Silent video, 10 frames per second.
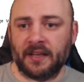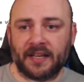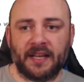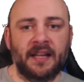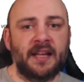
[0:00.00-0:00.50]

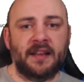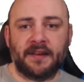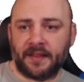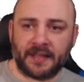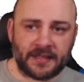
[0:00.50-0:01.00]
Okay.
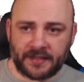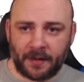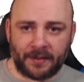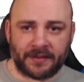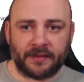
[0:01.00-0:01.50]
Nothing is
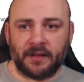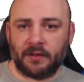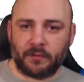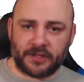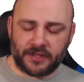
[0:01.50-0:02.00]
commented, which